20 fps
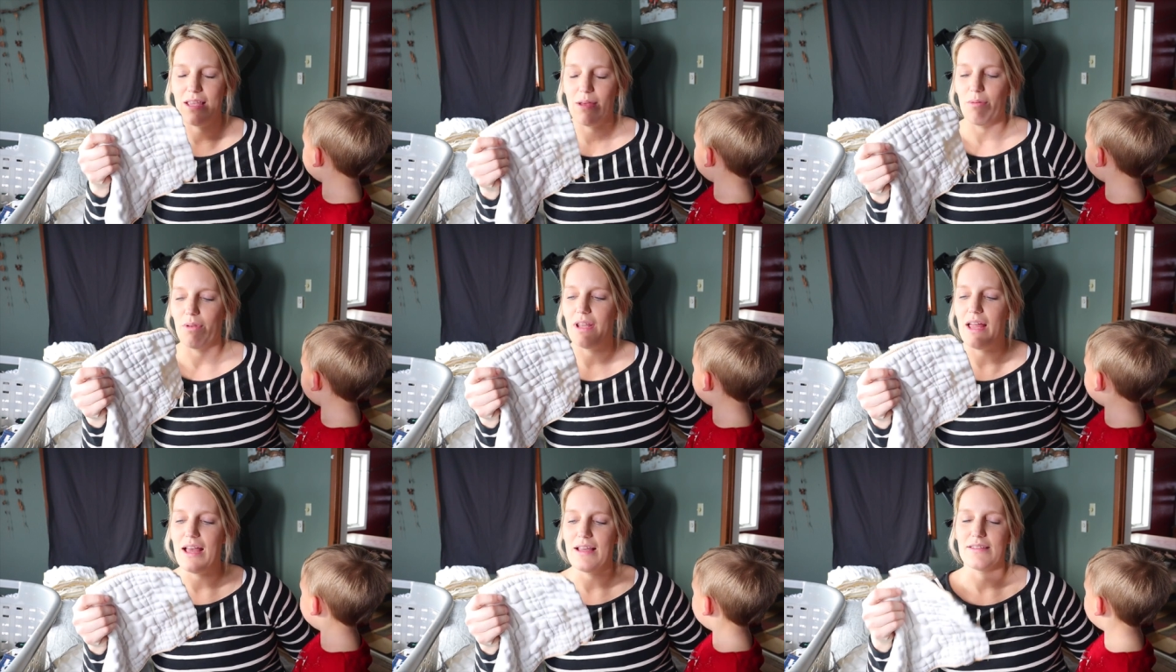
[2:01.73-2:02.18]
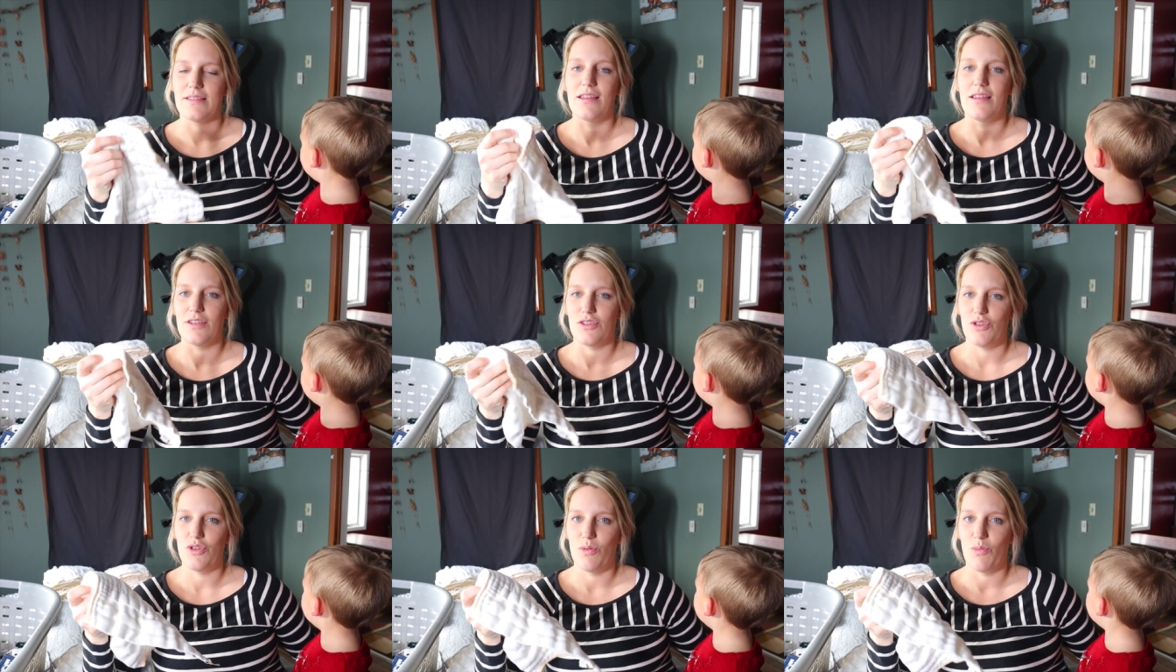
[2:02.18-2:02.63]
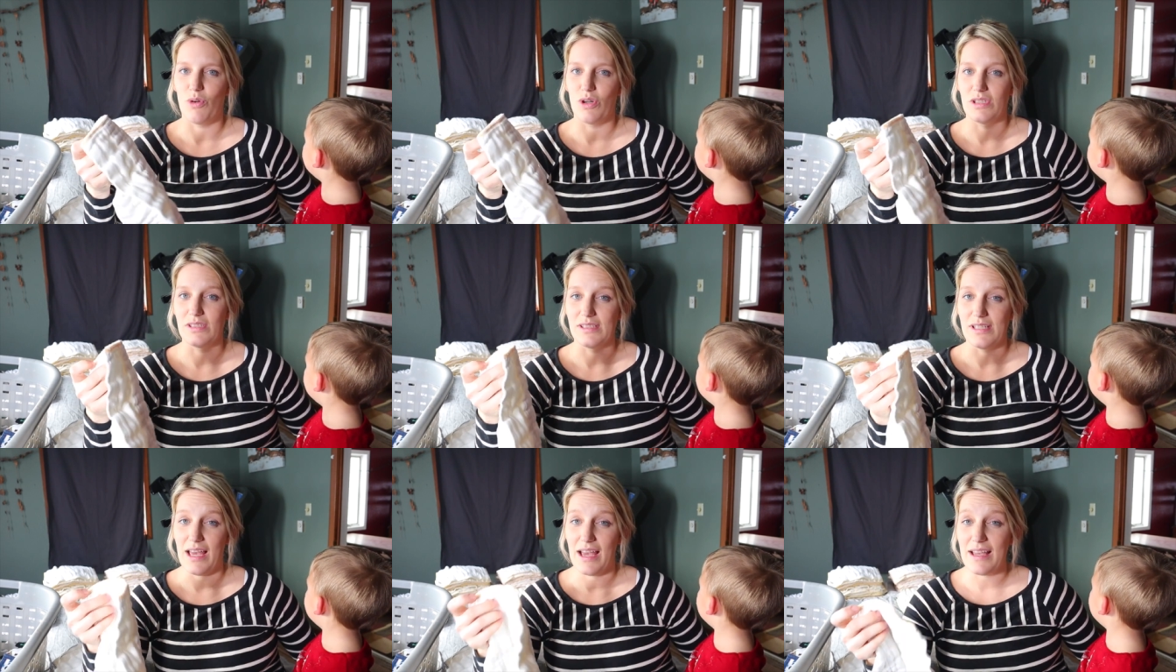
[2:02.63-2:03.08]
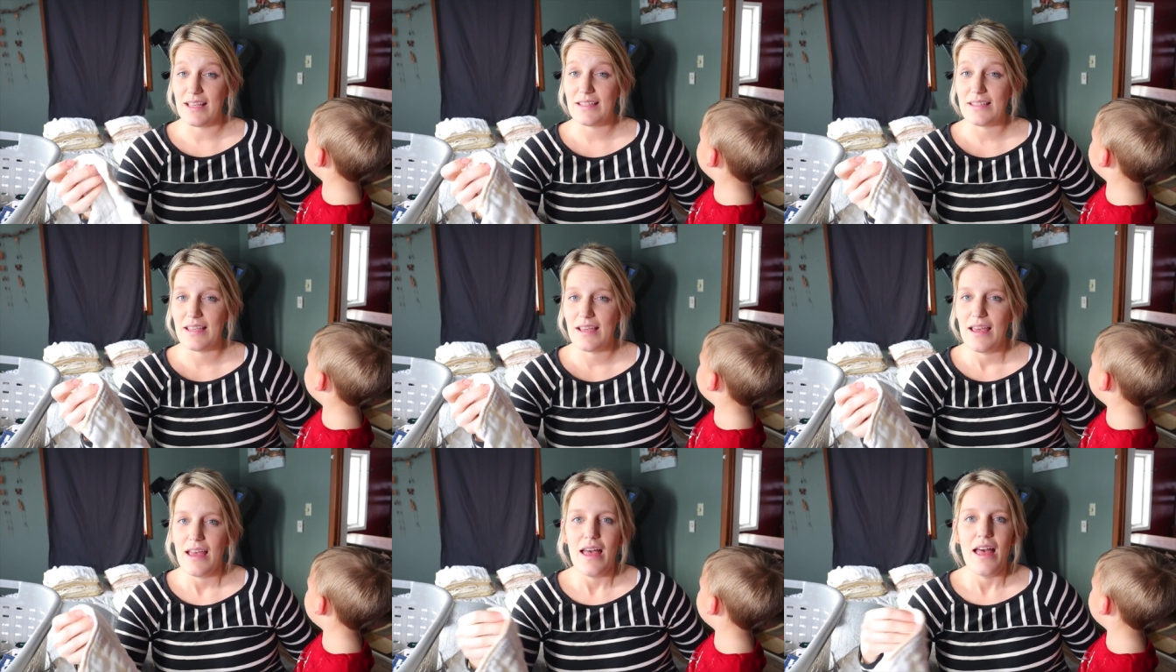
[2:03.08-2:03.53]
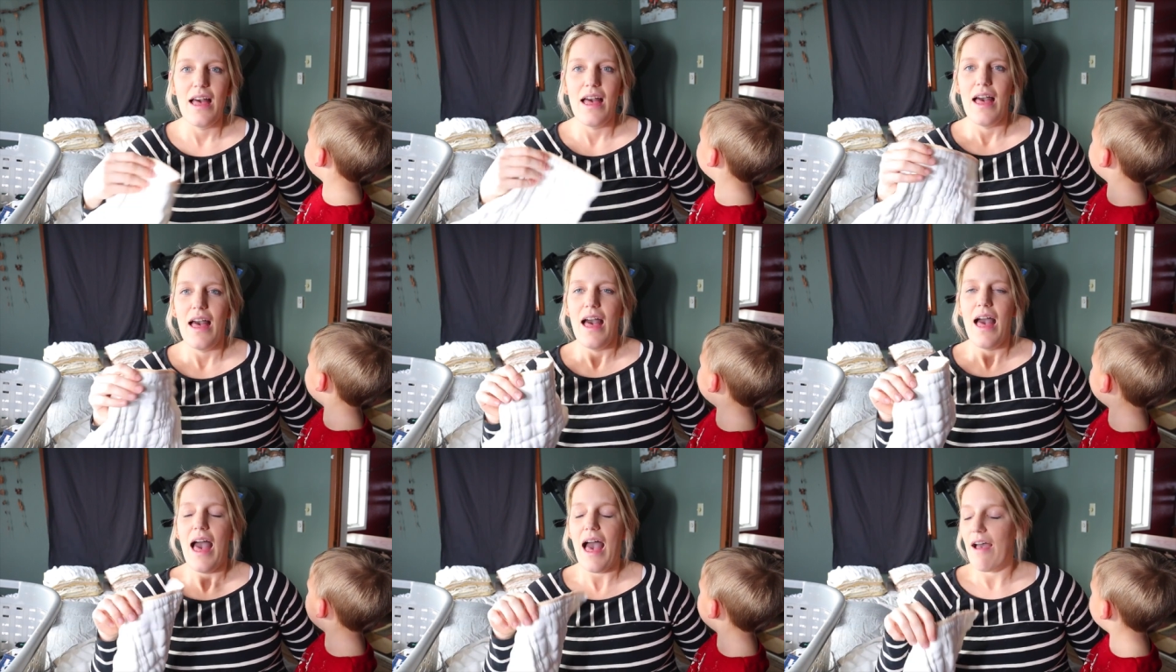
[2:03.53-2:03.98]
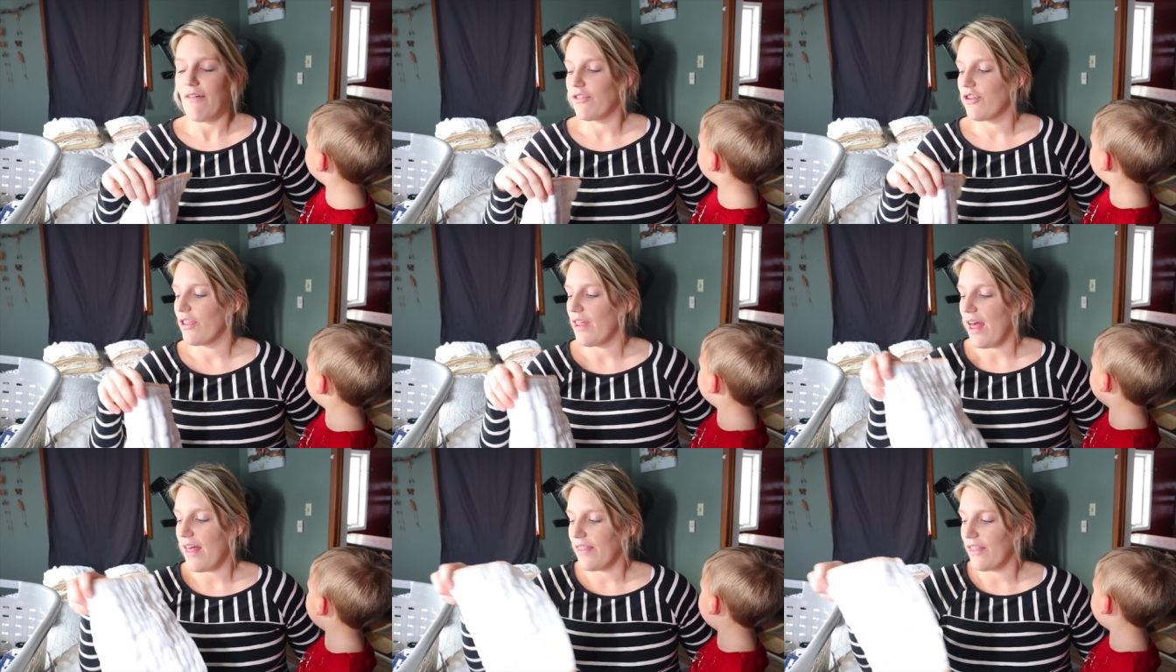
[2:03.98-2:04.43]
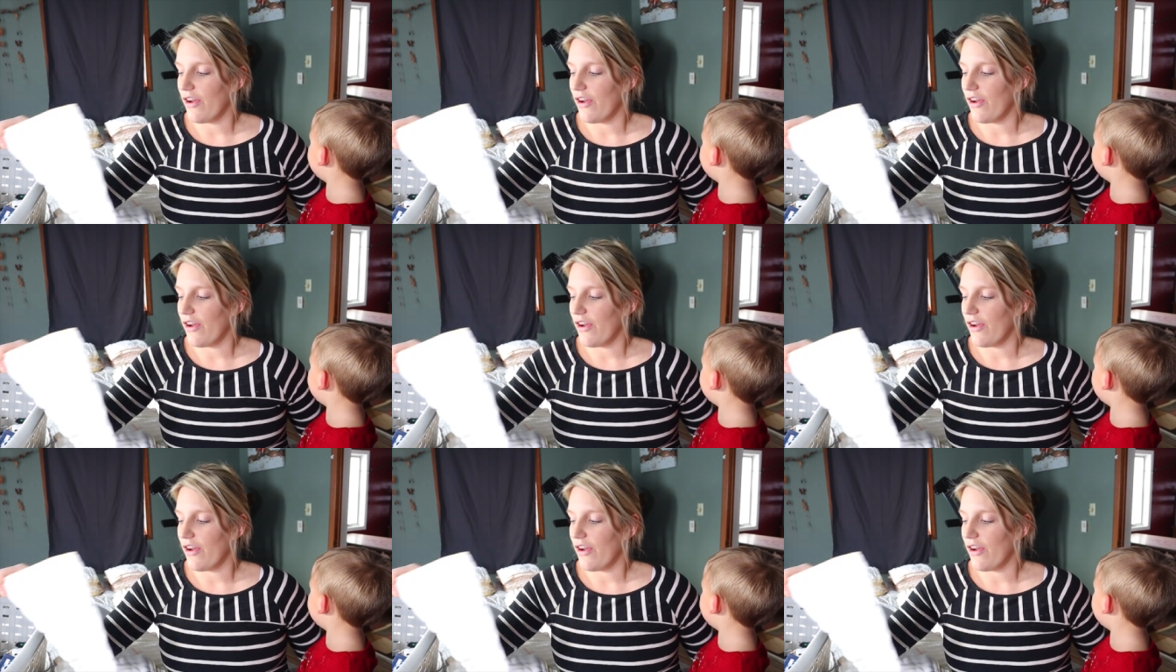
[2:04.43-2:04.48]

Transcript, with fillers: they will last in this newborn size. After that,